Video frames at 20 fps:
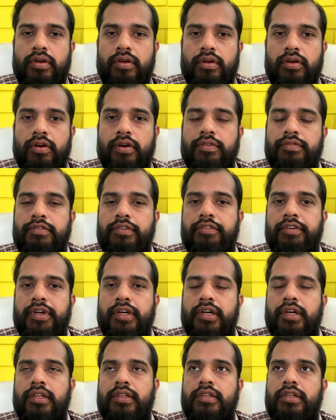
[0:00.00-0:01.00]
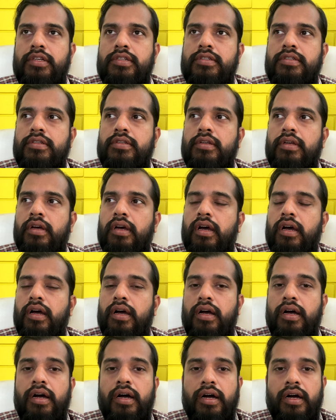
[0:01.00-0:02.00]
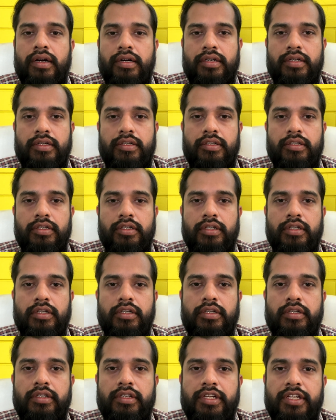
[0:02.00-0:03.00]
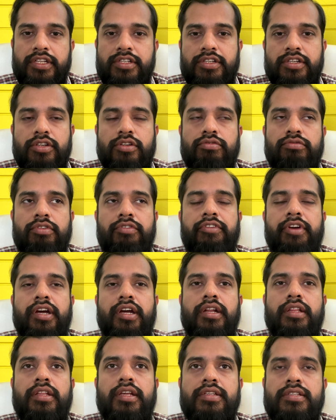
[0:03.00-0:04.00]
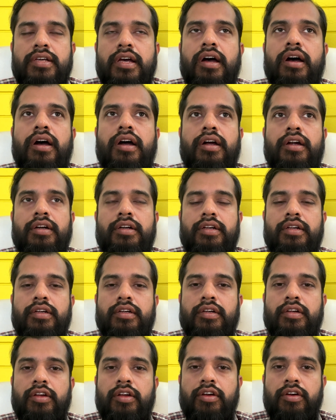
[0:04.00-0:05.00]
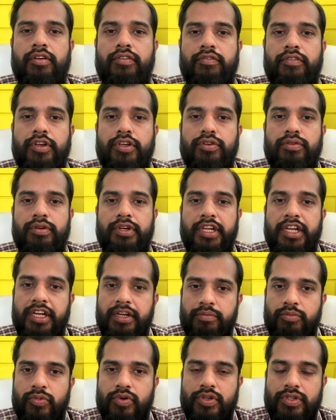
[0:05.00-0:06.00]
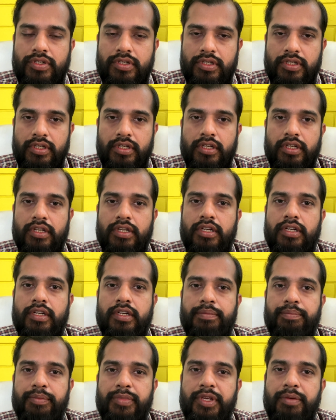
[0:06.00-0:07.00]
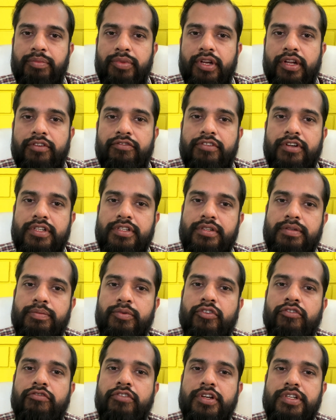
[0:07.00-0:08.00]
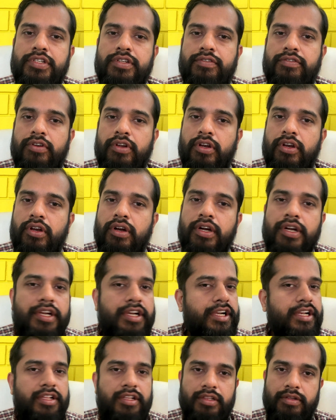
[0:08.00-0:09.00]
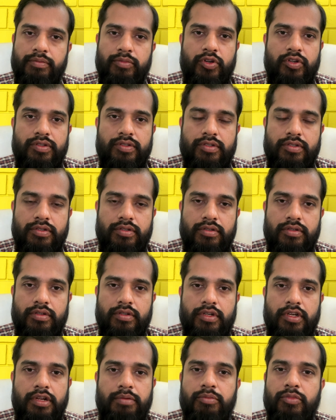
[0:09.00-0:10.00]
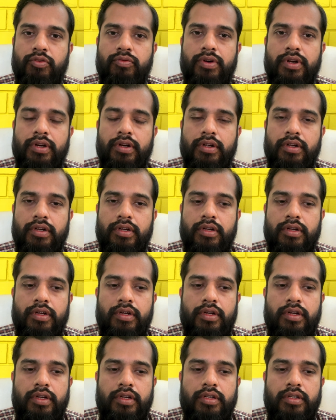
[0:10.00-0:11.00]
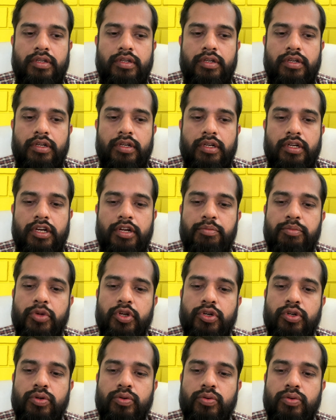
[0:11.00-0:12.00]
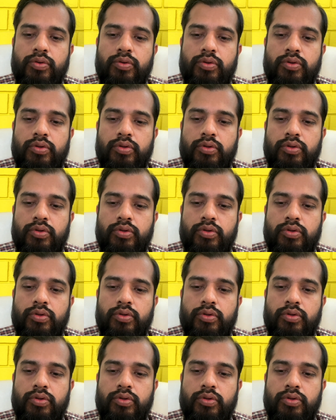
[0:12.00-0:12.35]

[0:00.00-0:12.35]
Vivekananda's heart, reaching to Vivekananda's heart. When you read books, people are first of all not reading the books. Number one. Number two,